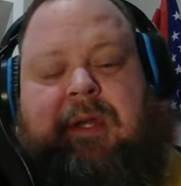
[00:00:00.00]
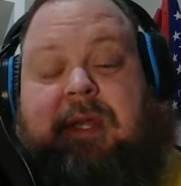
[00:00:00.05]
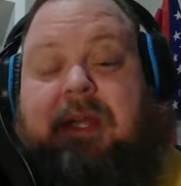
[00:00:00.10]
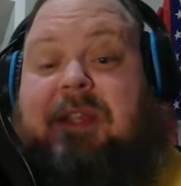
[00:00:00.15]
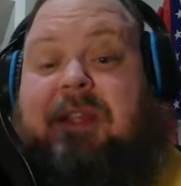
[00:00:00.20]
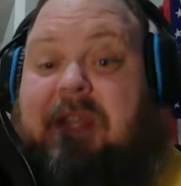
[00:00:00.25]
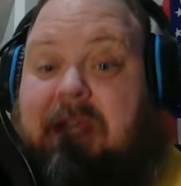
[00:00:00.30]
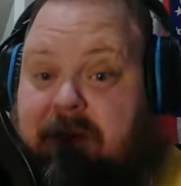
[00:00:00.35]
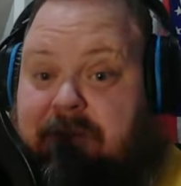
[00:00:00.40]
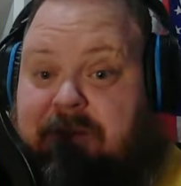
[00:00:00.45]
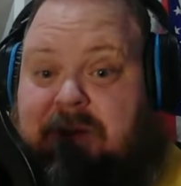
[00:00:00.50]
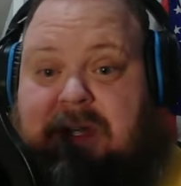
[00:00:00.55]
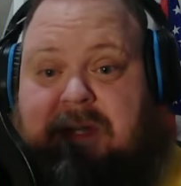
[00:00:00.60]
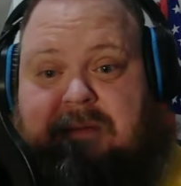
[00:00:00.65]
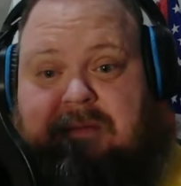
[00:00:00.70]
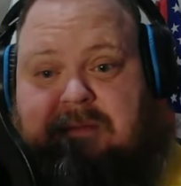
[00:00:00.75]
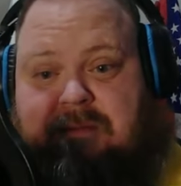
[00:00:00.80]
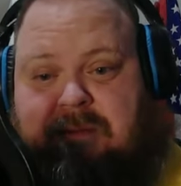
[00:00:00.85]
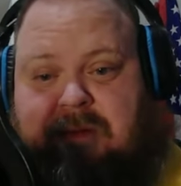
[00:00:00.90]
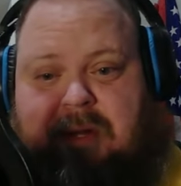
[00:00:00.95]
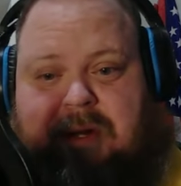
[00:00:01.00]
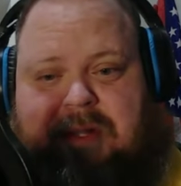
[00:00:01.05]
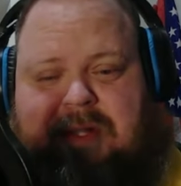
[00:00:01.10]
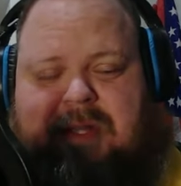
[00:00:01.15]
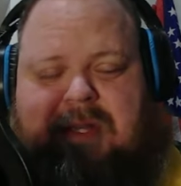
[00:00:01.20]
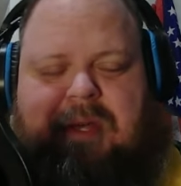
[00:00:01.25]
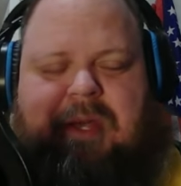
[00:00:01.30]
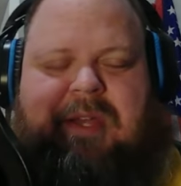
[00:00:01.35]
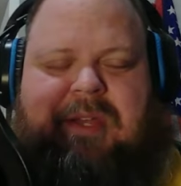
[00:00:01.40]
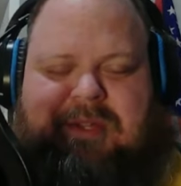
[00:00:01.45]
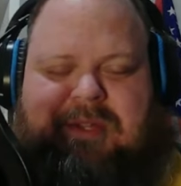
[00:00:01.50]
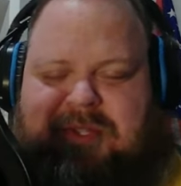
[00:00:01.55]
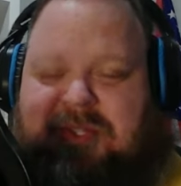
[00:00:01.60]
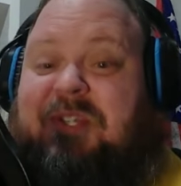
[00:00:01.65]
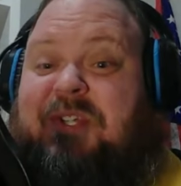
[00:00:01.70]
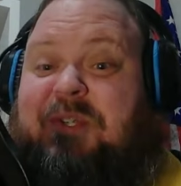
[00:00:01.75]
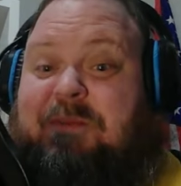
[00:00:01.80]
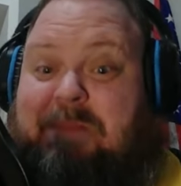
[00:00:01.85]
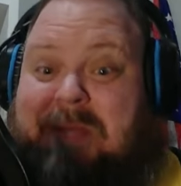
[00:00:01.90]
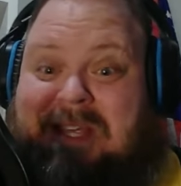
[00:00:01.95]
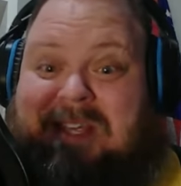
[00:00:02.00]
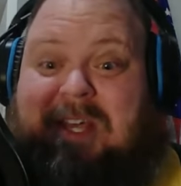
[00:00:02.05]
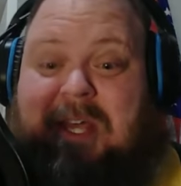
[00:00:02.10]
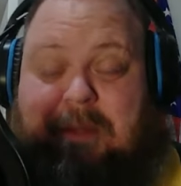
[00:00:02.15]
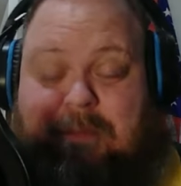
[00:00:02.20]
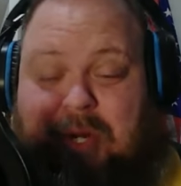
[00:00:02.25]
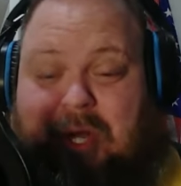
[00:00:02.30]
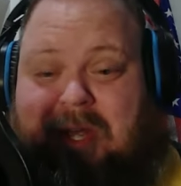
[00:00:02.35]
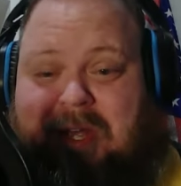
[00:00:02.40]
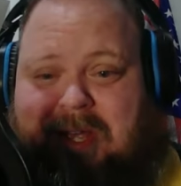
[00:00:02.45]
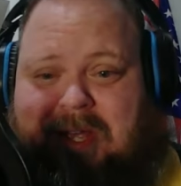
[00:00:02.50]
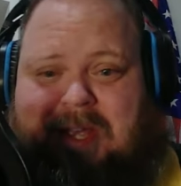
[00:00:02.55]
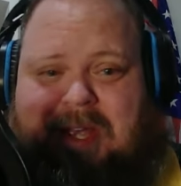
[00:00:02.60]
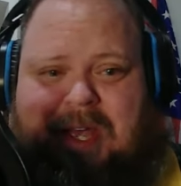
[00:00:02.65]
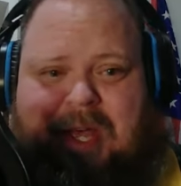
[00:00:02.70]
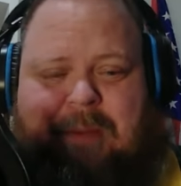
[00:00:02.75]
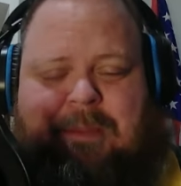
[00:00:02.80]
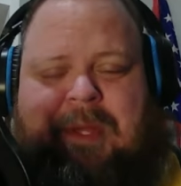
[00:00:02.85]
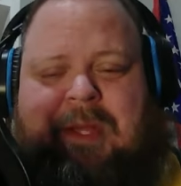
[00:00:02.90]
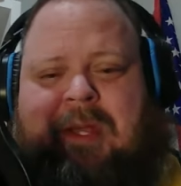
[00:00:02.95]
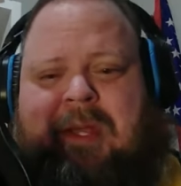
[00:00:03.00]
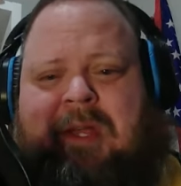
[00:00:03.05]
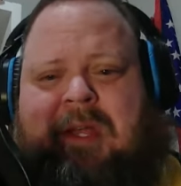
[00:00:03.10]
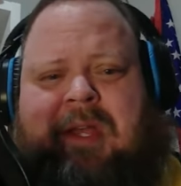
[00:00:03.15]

in the evening, not in the six p m, not a m.